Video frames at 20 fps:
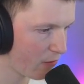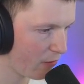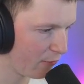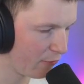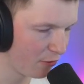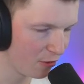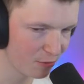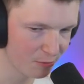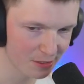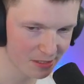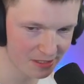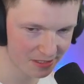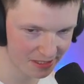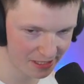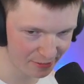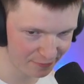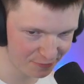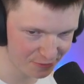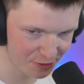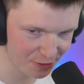Followers,
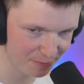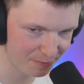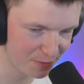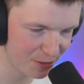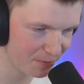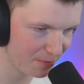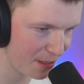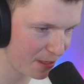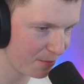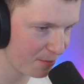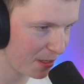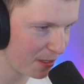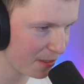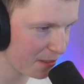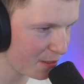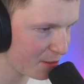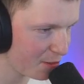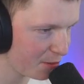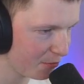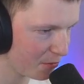gift subs, you mean,
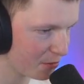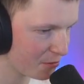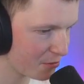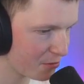Mikey? Come on,